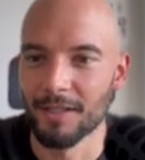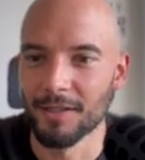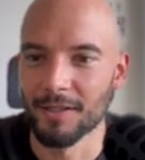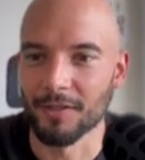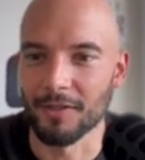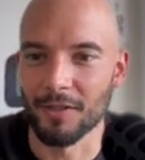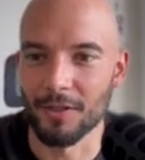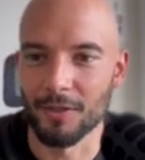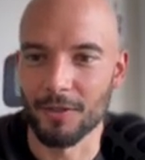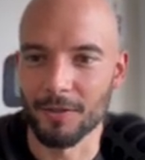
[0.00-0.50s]

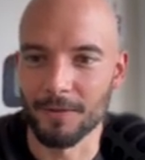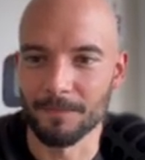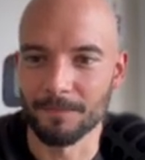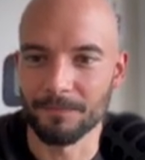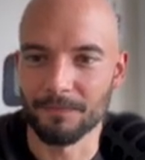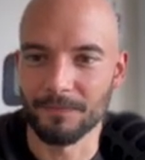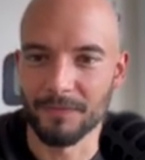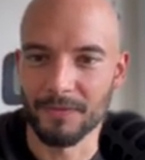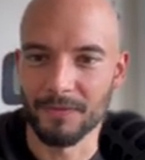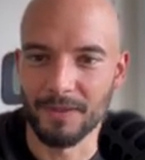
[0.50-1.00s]
So
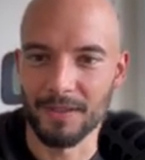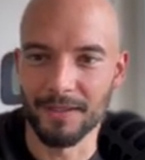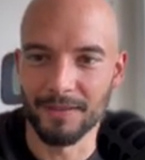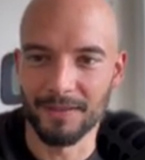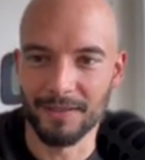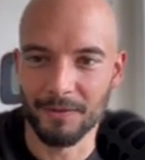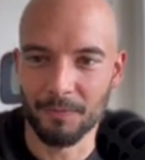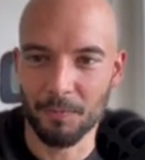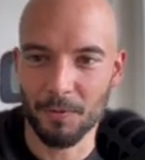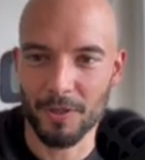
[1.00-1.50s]
this
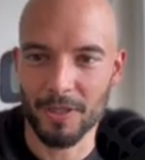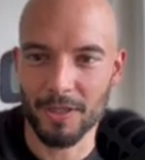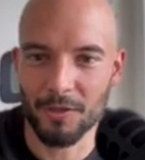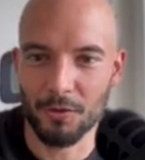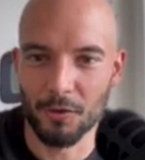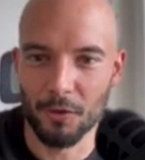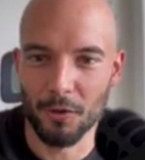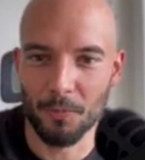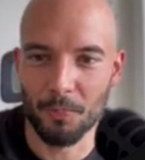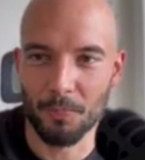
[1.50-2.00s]
is pretty
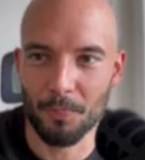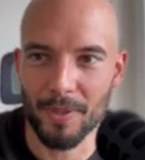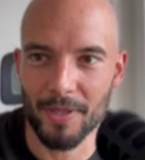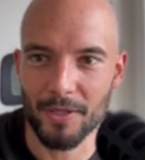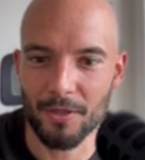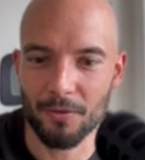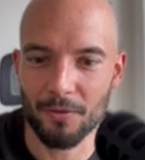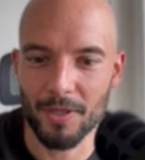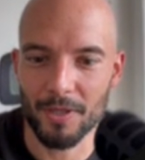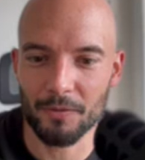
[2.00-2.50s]
cool. Play
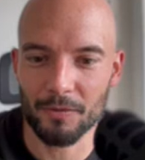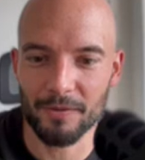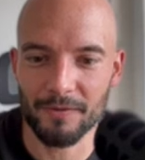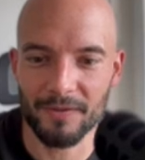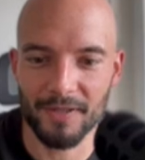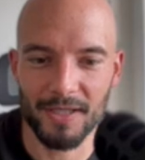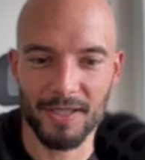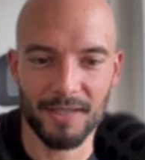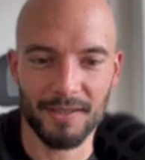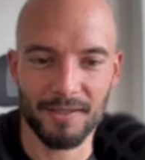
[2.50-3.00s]
around with
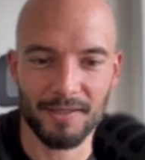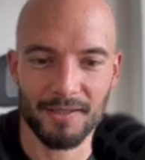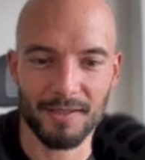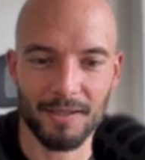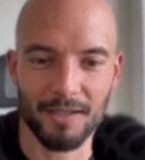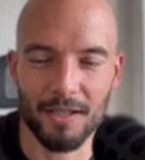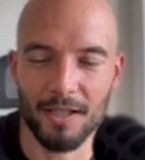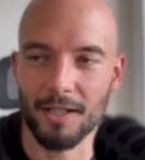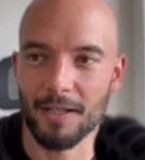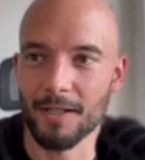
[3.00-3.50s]
this.
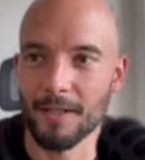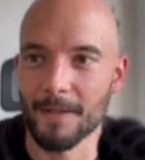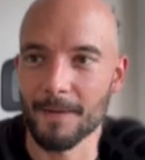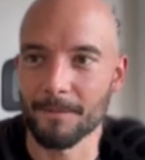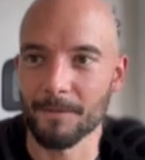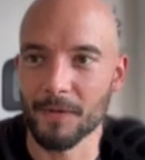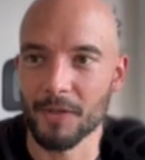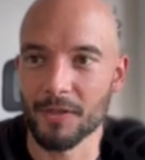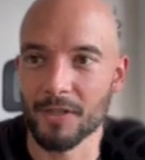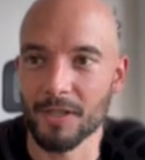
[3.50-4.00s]

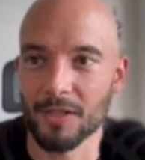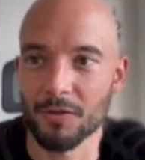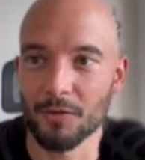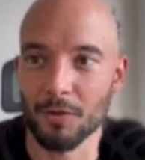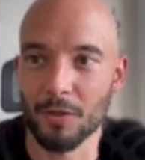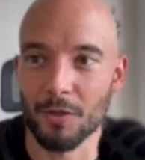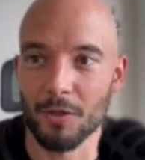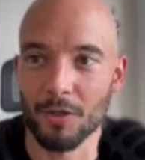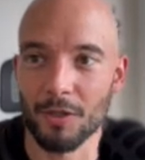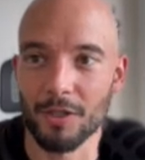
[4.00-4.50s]
You can
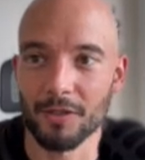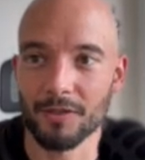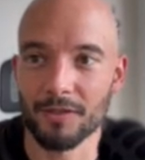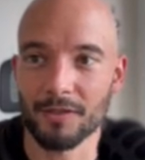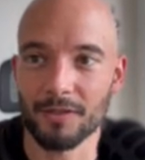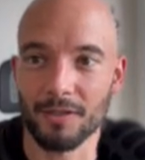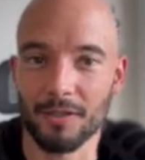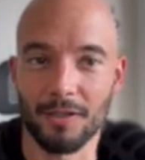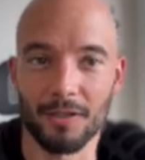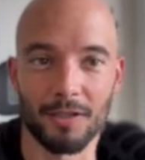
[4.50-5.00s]
do a lot.